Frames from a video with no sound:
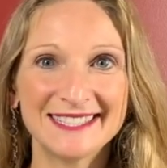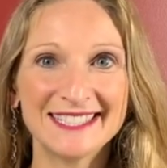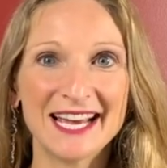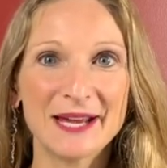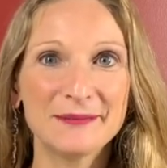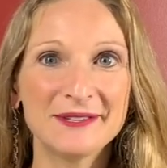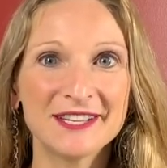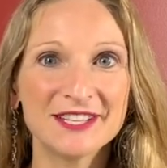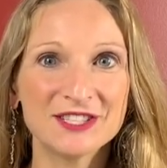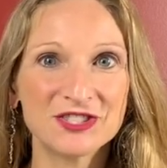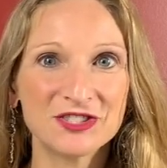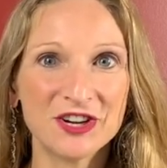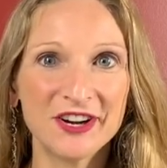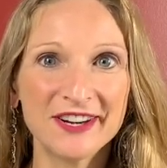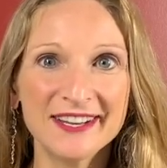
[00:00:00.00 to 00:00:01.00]
time to get
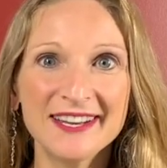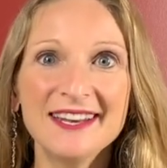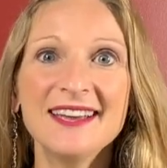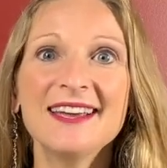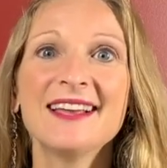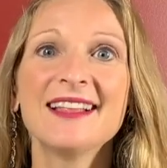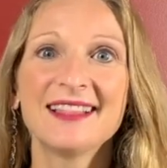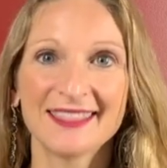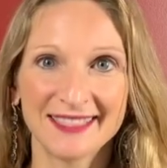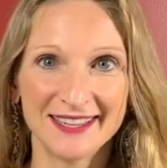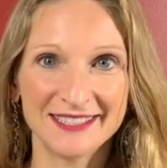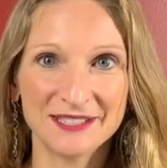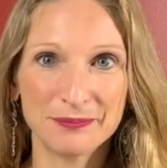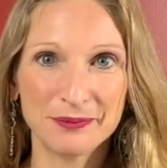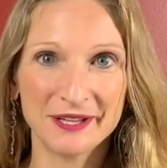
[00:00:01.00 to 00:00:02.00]
started.
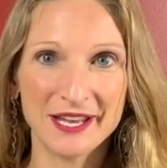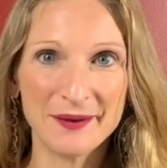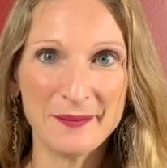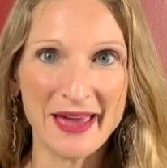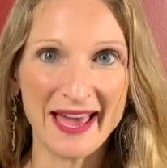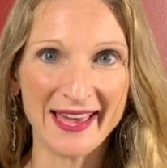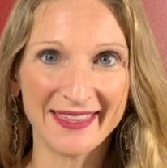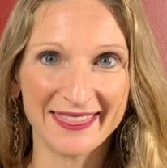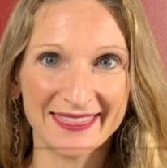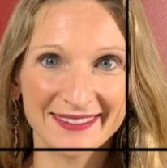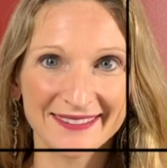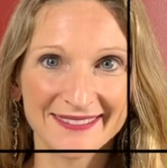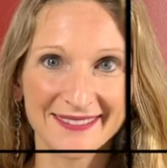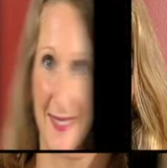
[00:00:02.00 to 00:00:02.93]
Let's play math